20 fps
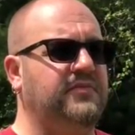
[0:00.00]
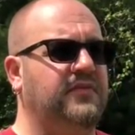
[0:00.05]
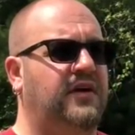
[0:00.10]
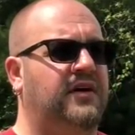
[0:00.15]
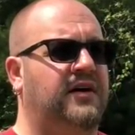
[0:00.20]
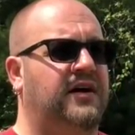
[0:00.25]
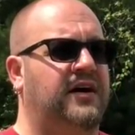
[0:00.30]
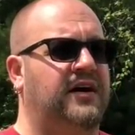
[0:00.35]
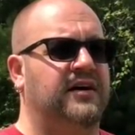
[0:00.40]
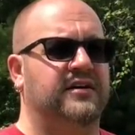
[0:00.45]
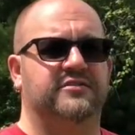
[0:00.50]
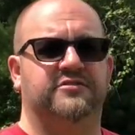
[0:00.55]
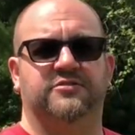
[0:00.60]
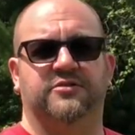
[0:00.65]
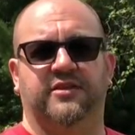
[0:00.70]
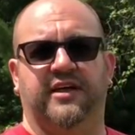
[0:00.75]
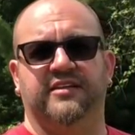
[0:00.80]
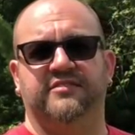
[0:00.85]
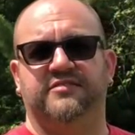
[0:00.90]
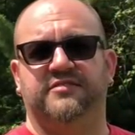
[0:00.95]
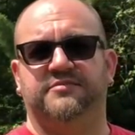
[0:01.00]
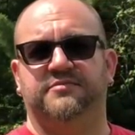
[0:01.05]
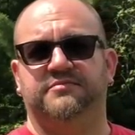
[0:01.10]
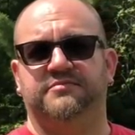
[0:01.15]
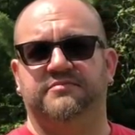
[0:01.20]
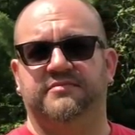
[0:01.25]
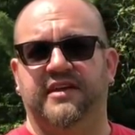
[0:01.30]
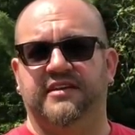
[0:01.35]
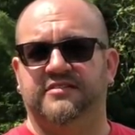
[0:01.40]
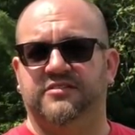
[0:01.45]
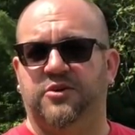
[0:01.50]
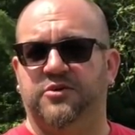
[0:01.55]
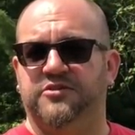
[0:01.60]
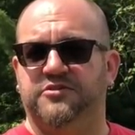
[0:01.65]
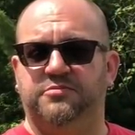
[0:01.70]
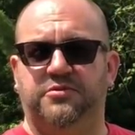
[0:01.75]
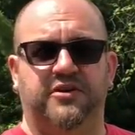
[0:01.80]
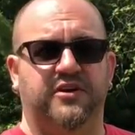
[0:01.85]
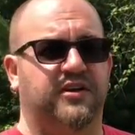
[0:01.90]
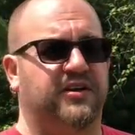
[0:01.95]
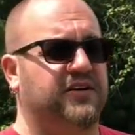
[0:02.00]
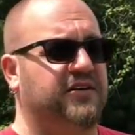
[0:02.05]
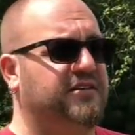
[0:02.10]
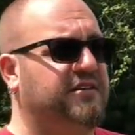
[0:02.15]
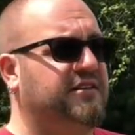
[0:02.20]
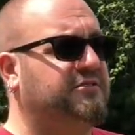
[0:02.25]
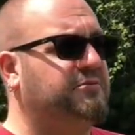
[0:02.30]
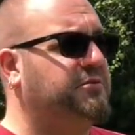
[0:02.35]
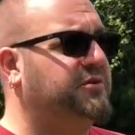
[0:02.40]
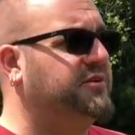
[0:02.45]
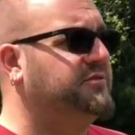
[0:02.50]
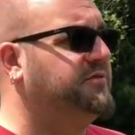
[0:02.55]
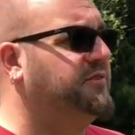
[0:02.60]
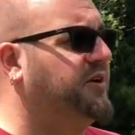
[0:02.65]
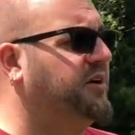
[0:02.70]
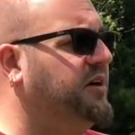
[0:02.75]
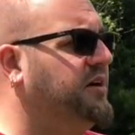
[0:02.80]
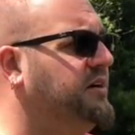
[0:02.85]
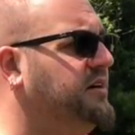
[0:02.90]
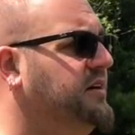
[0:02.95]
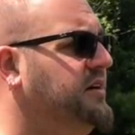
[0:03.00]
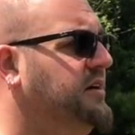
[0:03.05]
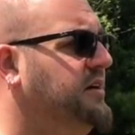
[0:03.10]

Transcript: Uh, so that's that's always pretty good, that's pretty far.